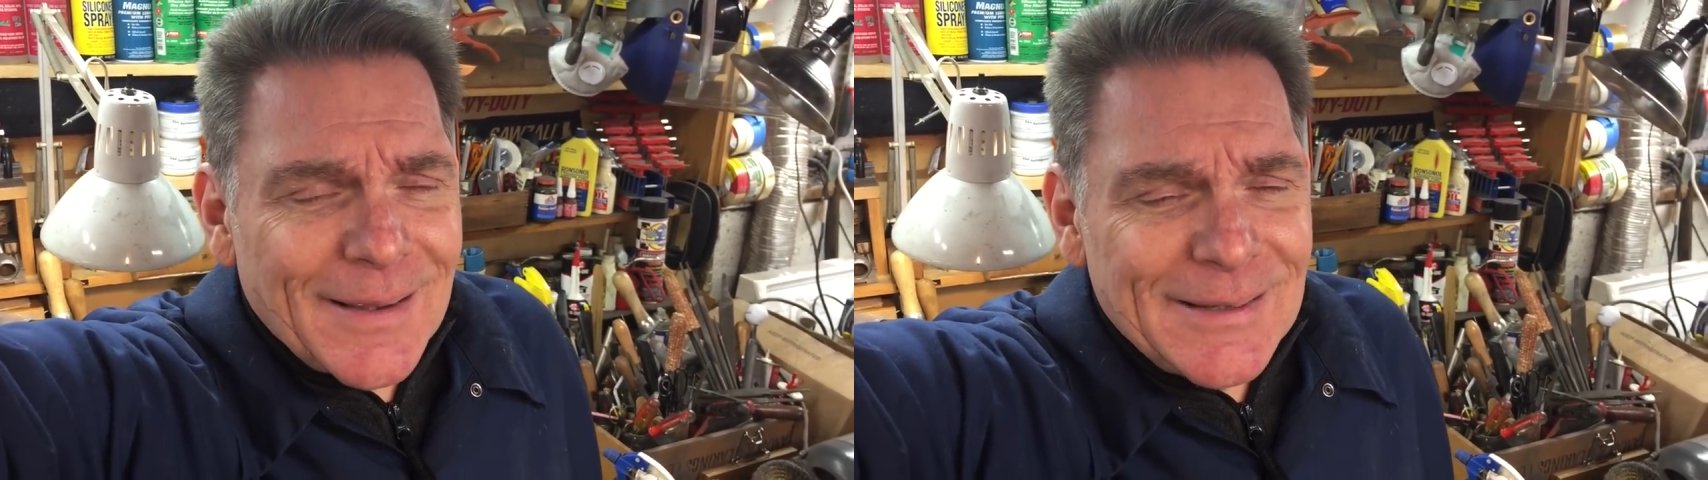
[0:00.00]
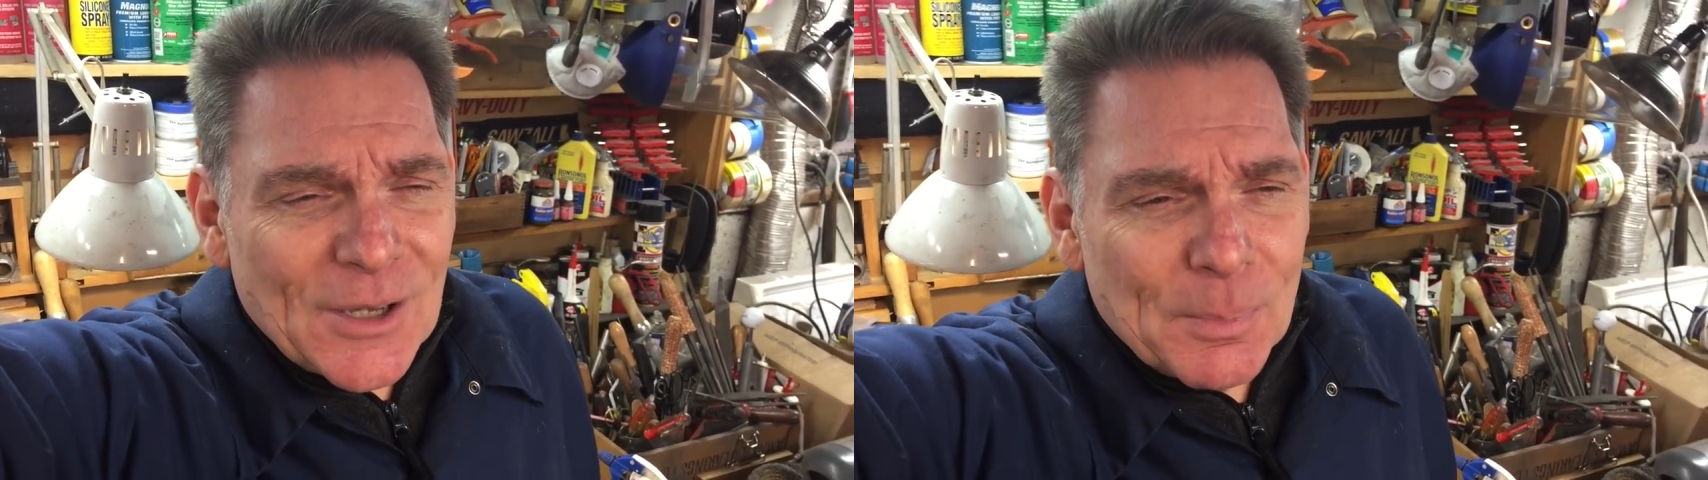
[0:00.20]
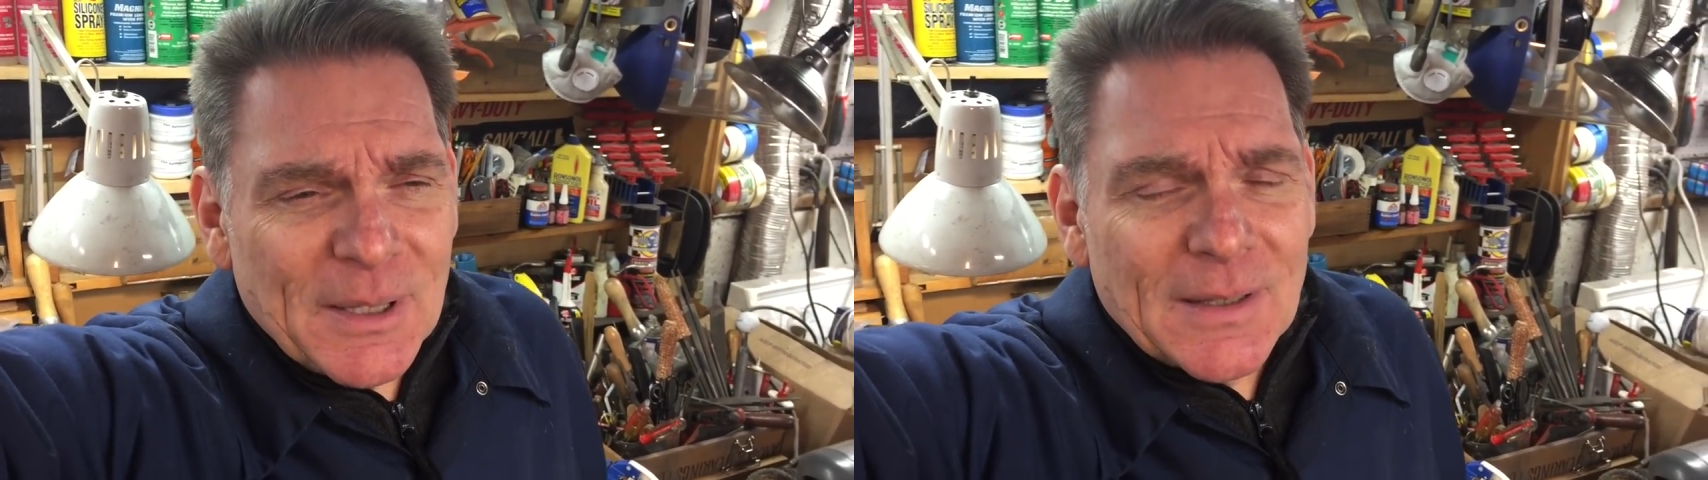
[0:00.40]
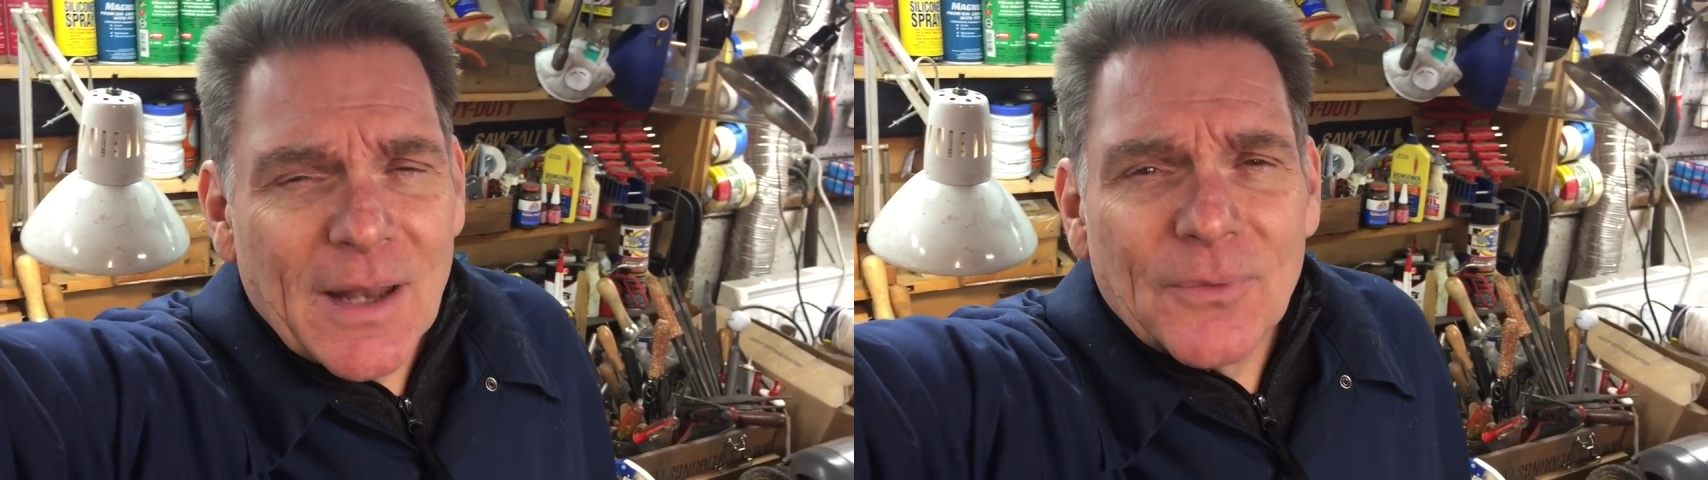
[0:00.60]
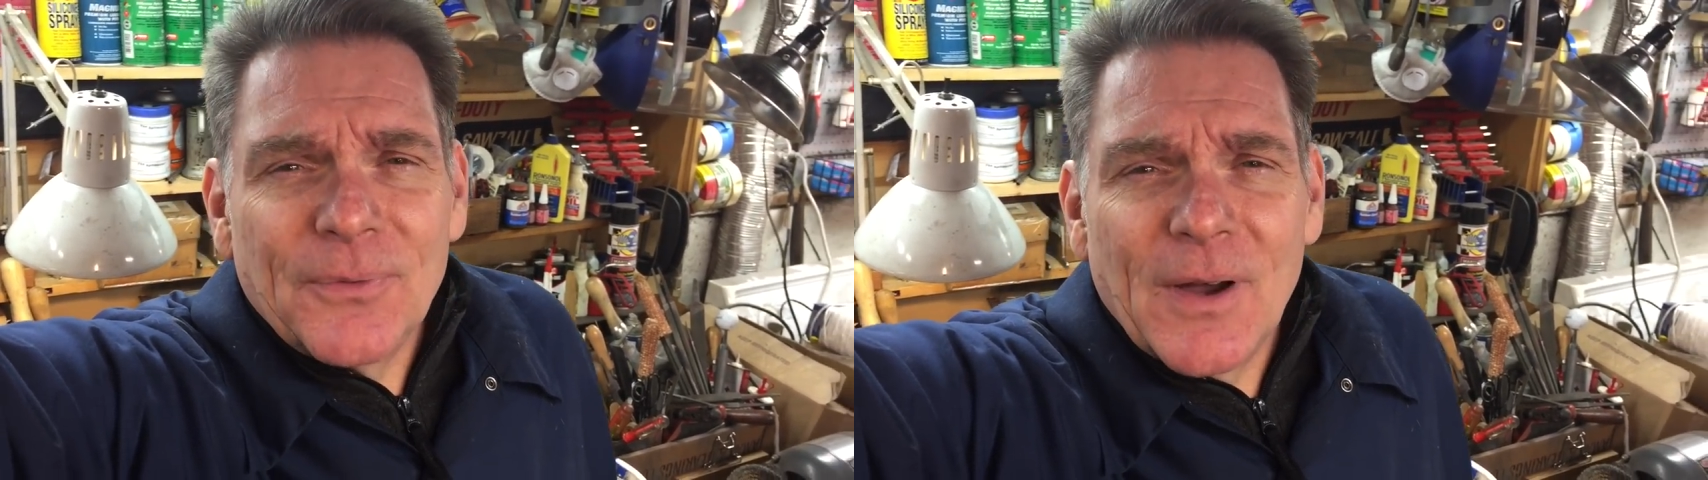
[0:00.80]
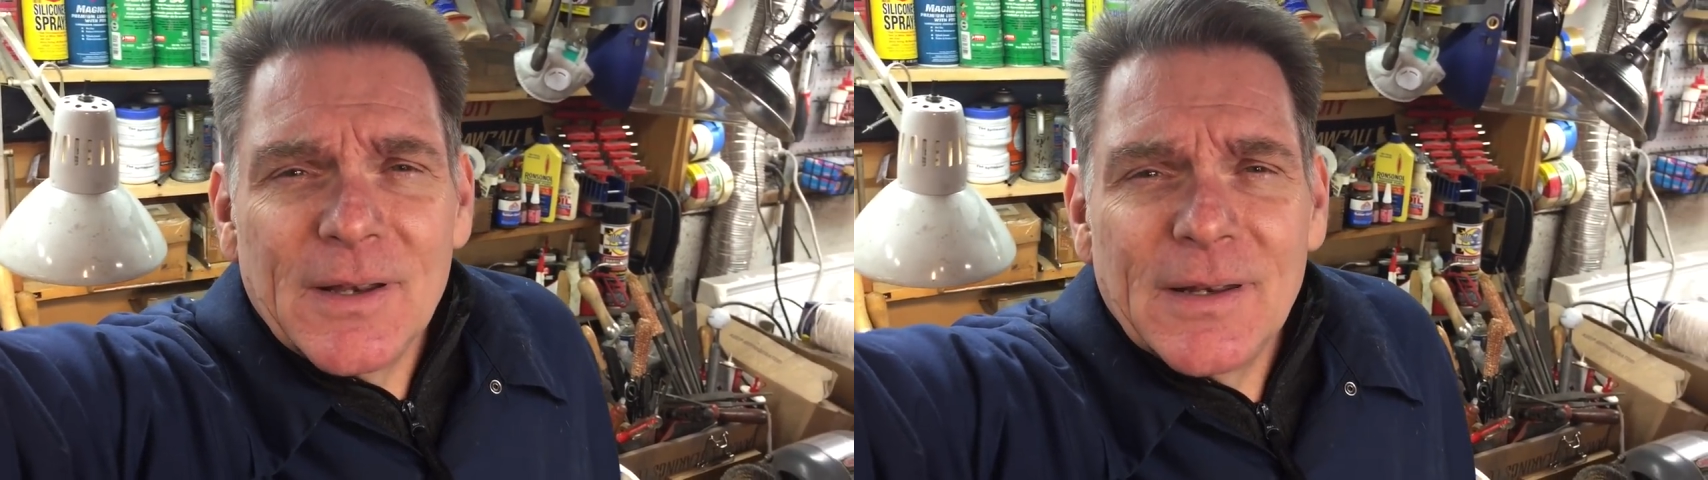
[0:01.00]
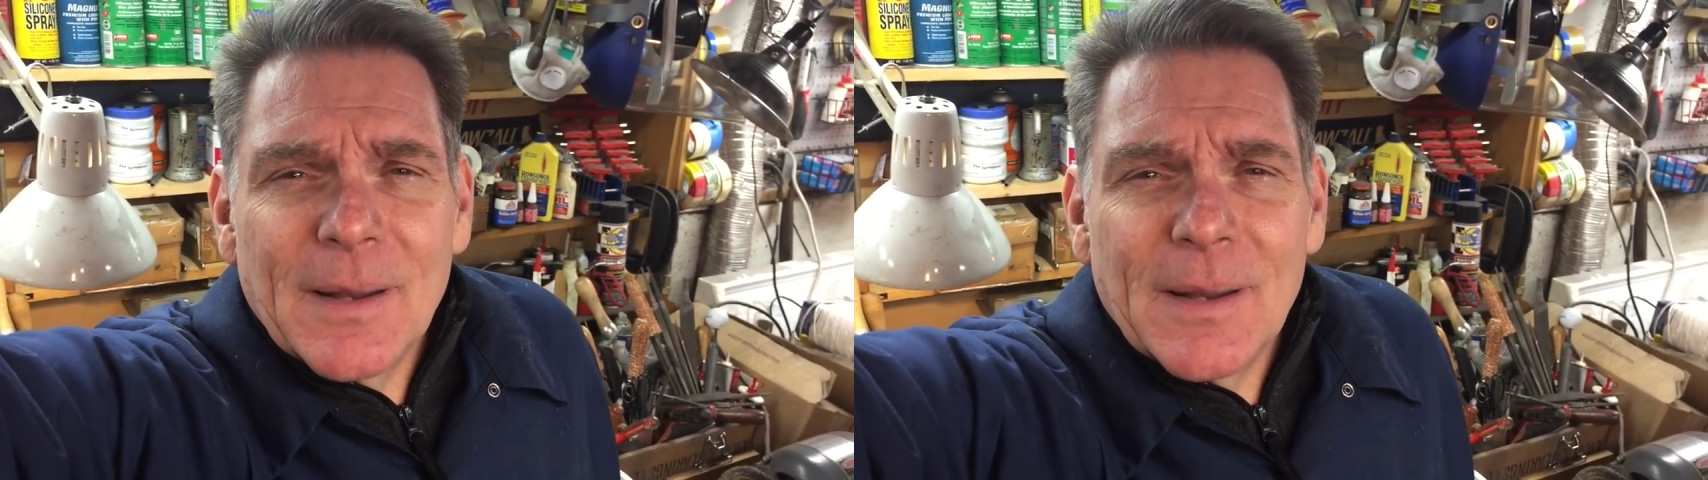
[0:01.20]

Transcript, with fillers: I think it'll be a lot of fun,